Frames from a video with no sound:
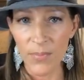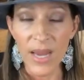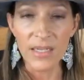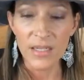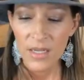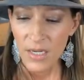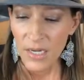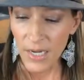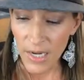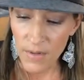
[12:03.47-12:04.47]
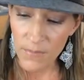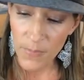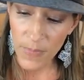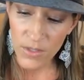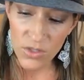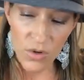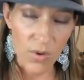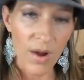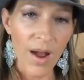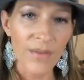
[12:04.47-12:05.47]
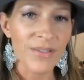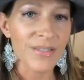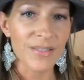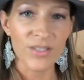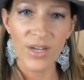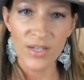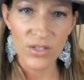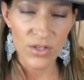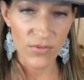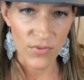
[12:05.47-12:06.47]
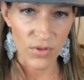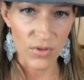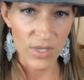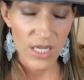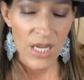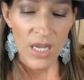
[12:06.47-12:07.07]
But um, so obviously, changing your food